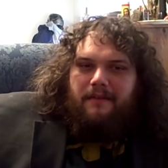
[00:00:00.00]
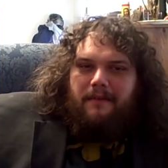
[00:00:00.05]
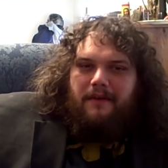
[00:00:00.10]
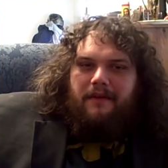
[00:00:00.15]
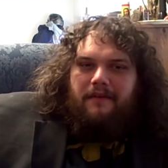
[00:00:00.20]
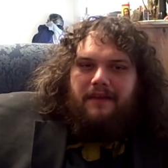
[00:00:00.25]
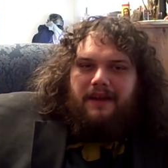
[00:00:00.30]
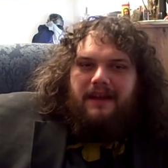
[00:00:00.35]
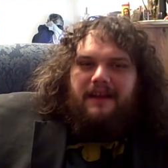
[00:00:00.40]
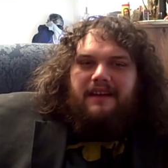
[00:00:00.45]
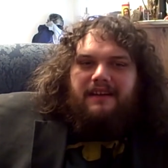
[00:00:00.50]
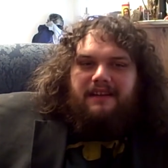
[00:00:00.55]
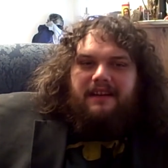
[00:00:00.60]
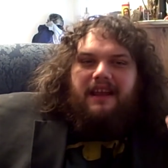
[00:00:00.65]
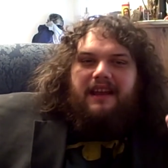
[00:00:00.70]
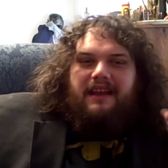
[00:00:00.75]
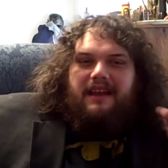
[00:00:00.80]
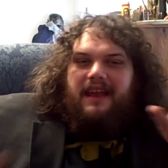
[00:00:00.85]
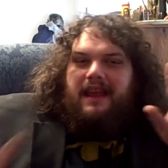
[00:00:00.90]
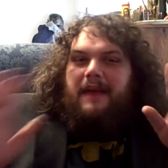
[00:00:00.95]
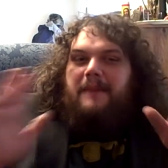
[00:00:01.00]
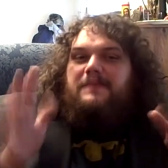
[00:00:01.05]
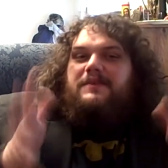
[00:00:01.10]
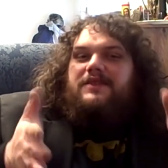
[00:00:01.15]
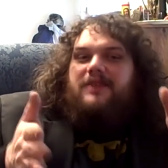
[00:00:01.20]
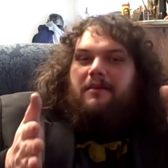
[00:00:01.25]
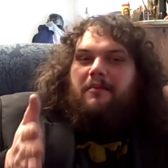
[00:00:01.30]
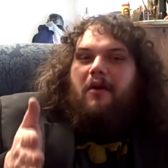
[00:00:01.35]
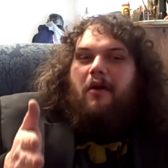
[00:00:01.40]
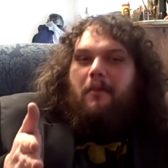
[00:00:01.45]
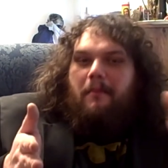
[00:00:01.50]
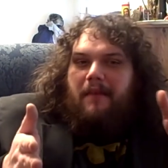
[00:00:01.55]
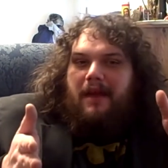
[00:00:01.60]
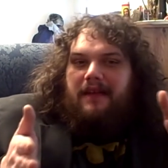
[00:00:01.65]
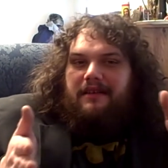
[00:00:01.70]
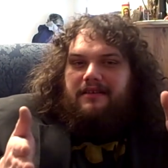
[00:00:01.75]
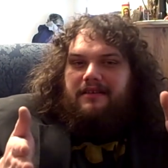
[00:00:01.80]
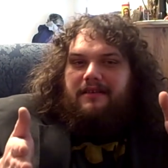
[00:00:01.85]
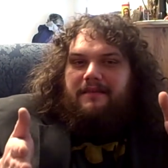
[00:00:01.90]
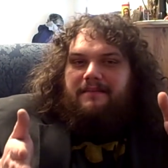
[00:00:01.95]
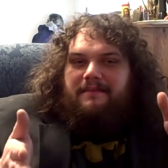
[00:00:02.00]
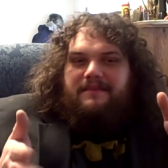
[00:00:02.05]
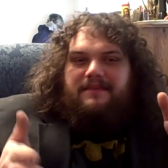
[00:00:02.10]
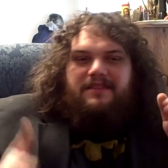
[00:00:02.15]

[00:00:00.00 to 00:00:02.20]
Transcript: movie, it keeps the momentum.